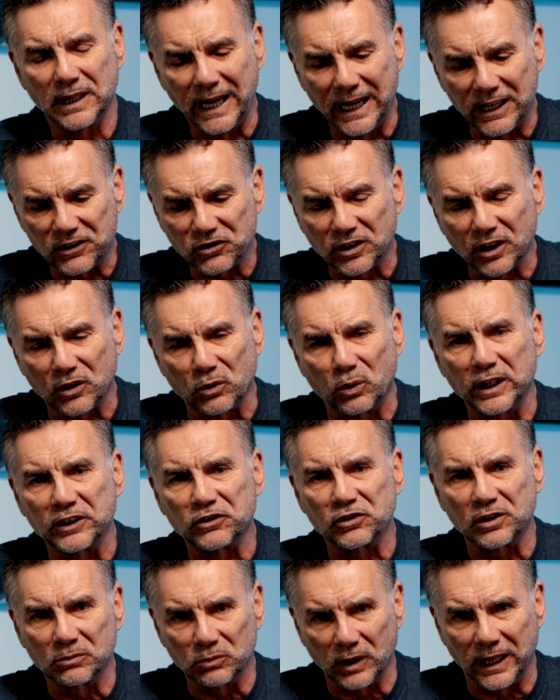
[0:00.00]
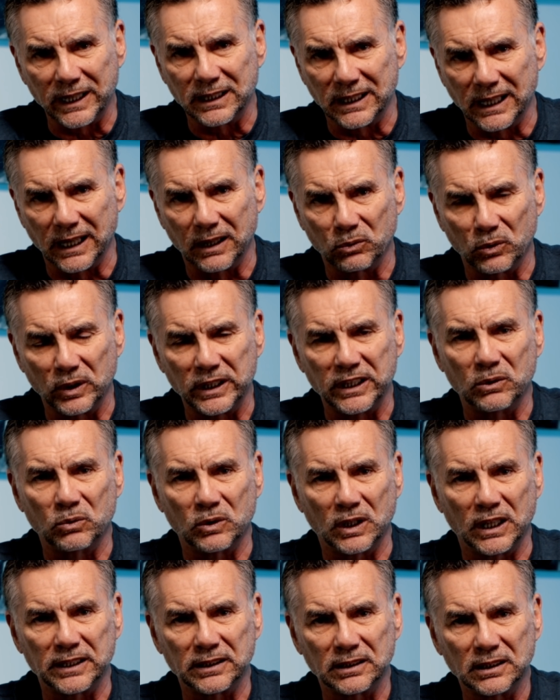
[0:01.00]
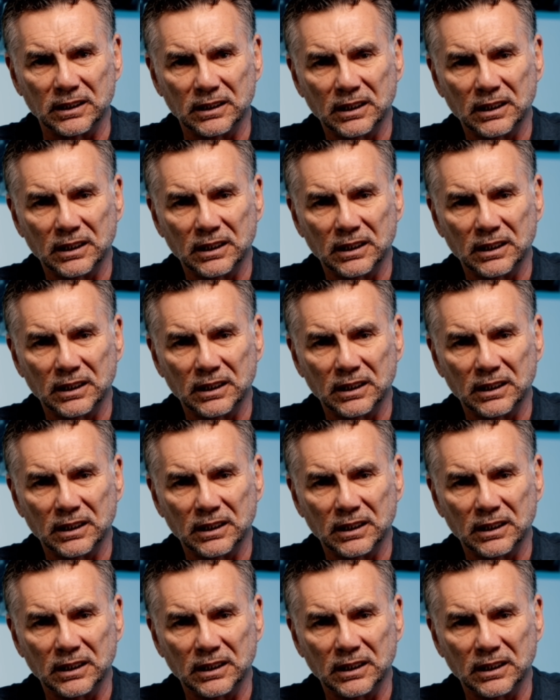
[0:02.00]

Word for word: Ask the question right now. What do you want?